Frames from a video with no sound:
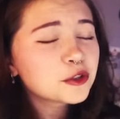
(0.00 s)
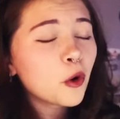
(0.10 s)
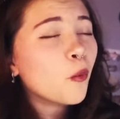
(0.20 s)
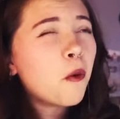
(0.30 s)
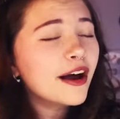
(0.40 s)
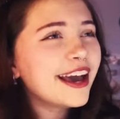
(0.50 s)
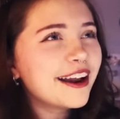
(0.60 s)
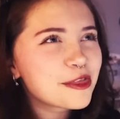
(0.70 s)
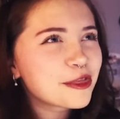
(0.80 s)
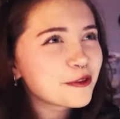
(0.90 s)
One out
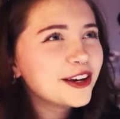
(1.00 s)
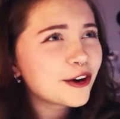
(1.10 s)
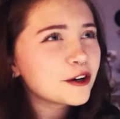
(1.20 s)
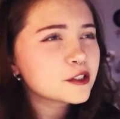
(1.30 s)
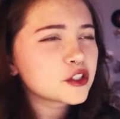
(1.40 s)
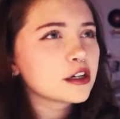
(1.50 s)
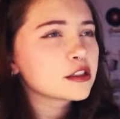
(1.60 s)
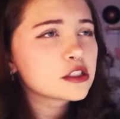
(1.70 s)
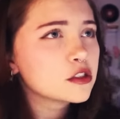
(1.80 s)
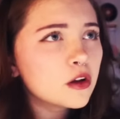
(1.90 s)
of three girls are
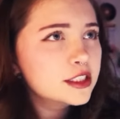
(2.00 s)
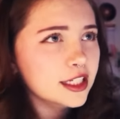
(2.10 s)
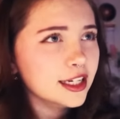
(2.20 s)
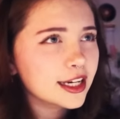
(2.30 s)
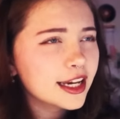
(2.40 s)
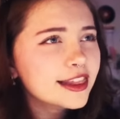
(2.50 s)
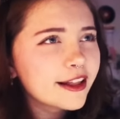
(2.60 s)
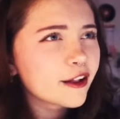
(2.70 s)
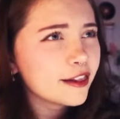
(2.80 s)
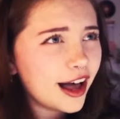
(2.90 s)
assaulted in
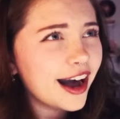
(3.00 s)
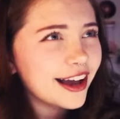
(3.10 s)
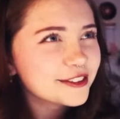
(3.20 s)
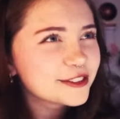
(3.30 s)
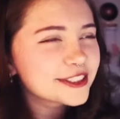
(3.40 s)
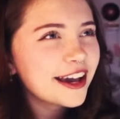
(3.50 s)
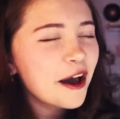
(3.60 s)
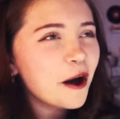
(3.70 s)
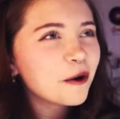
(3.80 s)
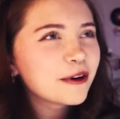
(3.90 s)
their lives,
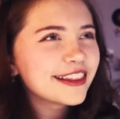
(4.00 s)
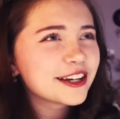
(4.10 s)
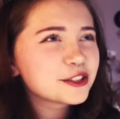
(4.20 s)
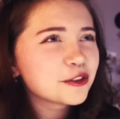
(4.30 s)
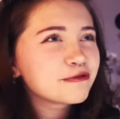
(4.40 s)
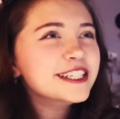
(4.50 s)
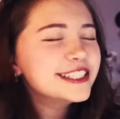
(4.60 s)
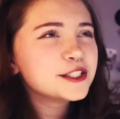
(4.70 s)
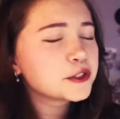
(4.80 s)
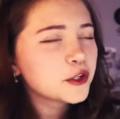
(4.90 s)
okay? There's a
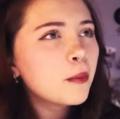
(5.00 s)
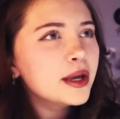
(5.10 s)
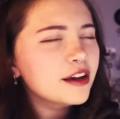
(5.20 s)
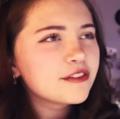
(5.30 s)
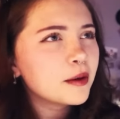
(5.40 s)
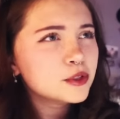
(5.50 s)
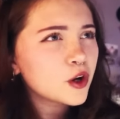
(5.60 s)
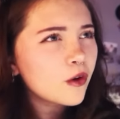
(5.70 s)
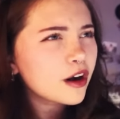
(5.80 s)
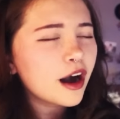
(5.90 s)
reason so many of them
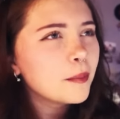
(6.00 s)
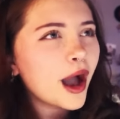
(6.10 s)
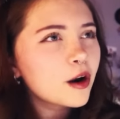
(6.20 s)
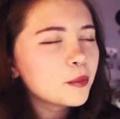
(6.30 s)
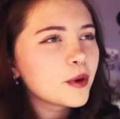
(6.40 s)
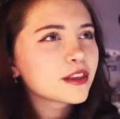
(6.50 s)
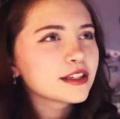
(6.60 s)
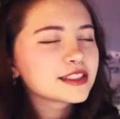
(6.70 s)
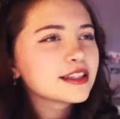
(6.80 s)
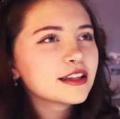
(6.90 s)
don't come out about
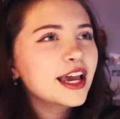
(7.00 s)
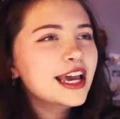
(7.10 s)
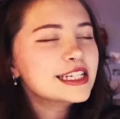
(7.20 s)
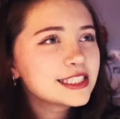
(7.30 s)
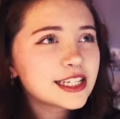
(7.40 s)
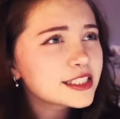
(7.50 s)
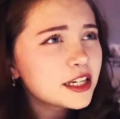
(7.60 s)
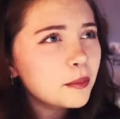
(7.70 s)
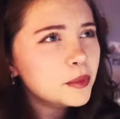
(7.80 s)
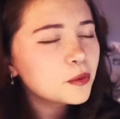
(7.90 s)
this. The
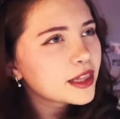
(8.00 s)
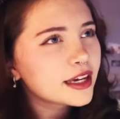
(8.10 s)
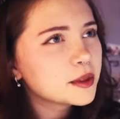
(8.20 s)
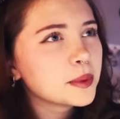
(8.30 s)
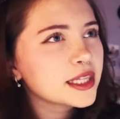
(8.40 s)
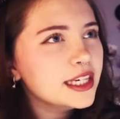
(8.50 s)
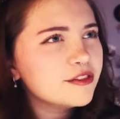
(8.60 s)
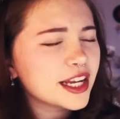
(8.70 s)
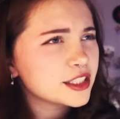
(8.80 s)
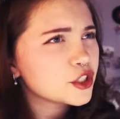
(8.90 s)
system, you would like to believe
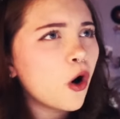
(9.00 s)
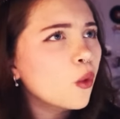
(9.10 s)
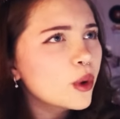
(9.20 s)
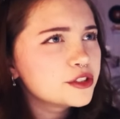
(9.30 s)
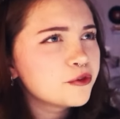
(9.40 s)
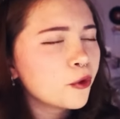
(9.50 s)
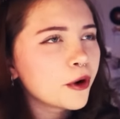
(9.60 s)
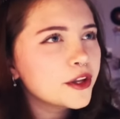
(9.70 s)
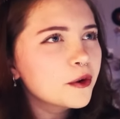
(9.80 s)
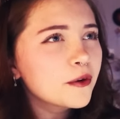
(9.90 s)
that it's always for
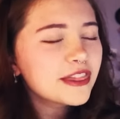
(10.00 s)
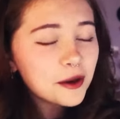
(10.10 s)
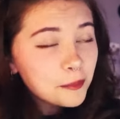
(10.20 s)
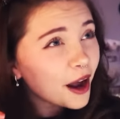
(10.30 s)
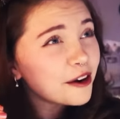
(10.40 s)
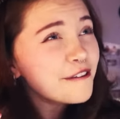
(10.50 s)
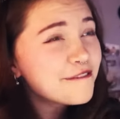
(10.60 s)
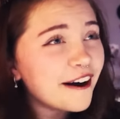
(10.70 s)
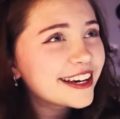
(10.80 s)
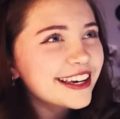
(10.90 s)
you. The amount of
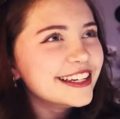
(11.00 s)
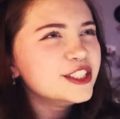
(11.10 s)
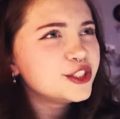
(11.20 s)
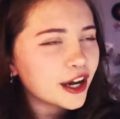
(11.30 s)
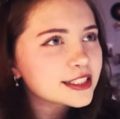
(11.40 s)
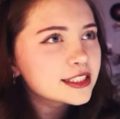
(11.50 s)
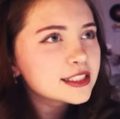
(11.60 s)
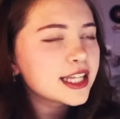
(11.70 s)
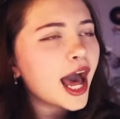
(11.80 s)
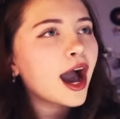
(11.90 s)
fucking injustice
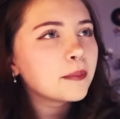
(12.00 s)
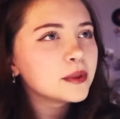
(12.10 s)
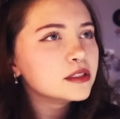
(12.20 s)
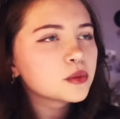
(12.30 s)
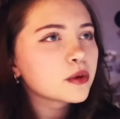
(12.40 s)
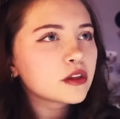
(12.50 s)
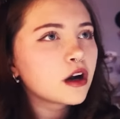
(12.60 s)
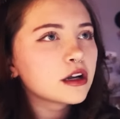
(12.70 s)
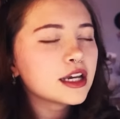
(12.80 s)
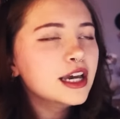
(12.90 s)
that happens with
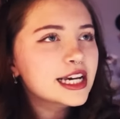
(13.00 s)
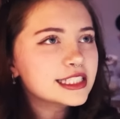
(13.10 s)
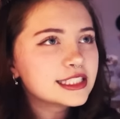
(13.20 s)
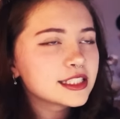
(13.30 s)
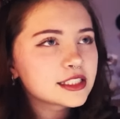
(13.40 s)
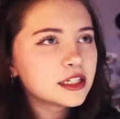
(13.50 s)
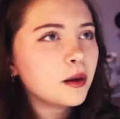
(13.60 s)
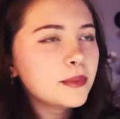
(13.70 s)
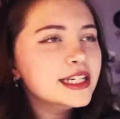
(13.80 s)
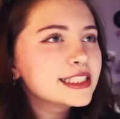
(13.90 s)
our
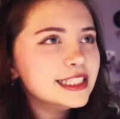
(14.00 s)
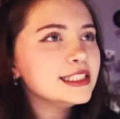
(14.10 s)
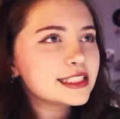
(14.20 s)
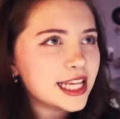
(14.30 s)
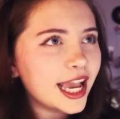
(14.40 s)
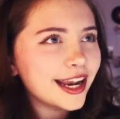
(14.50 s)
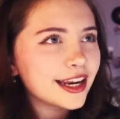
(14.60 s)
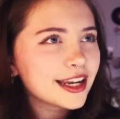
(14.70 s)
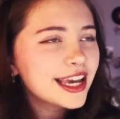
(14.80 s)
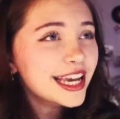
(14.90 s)
system is insane.
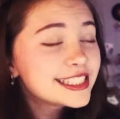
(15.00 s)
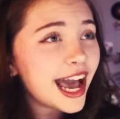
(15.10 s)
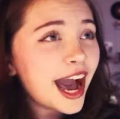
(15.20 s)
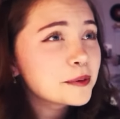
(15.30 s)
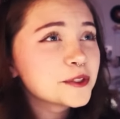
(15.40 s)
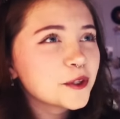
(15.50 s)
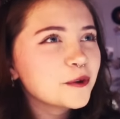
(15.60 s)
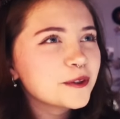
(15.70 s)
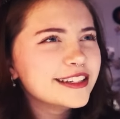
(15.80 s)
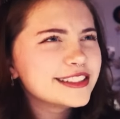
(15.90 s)
It's
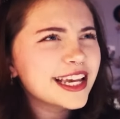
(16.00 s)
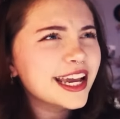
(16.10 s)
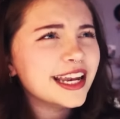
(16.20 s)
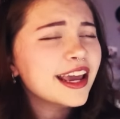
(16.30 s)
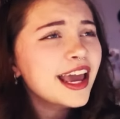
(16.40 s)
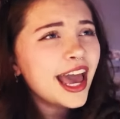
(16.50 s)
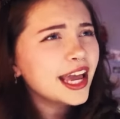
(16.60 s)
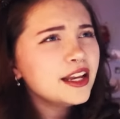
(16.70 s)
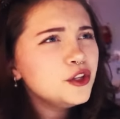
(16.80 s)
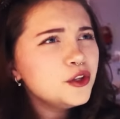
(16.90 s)
absolutely insane.
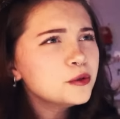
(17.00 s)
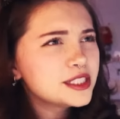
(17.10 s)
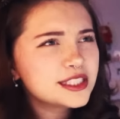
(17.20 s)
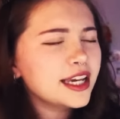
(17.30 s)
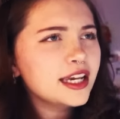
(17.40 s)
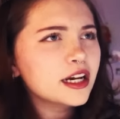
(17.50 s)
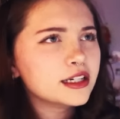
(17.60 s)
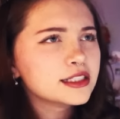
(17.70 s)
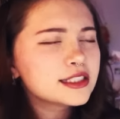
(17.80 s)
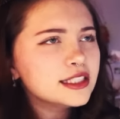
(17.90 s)
And you sit here
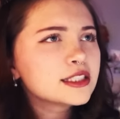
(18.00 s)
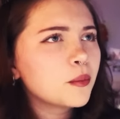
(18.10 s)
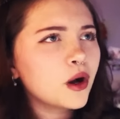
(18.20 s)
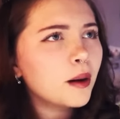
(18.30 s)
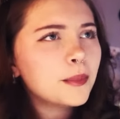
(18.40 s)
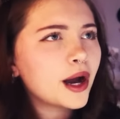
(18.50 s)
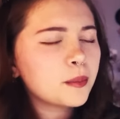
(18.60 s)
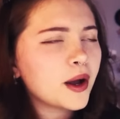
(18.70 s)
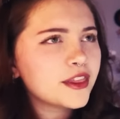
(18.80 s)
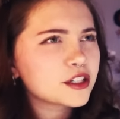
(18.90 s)
and see someone come out
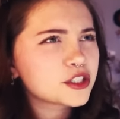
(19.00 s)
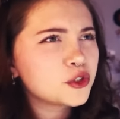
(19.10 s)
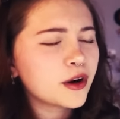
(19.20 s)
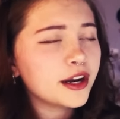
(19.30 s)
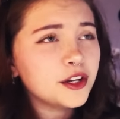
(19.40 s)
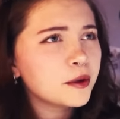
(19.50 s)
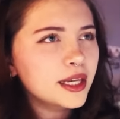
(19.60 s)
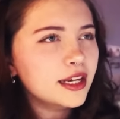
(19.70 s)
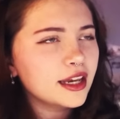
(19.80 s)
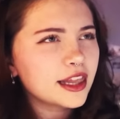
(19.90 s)
about their story and your
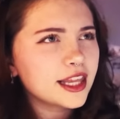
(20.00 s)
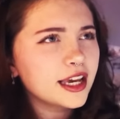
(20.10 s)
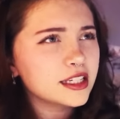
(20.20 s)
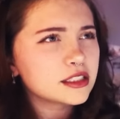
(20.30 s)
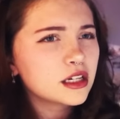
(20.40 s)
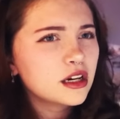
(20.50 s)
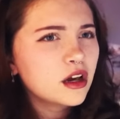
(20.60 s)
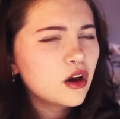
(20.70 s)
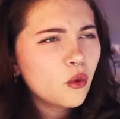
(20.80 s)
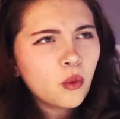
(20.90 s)
immediate thing is,
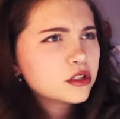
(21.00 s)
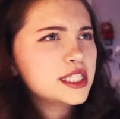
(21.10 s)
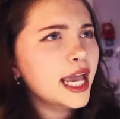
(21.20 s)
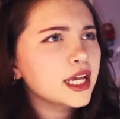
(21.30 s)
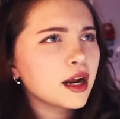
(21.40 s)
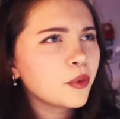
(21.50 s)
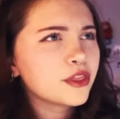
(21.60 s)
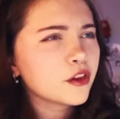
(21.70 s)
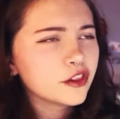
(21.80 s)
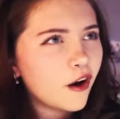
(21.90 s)
well, take it up with
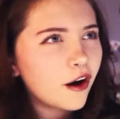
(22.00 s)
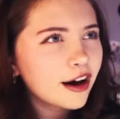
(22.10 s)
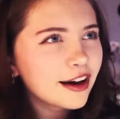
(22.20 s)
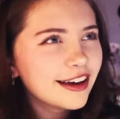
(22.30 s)
the law?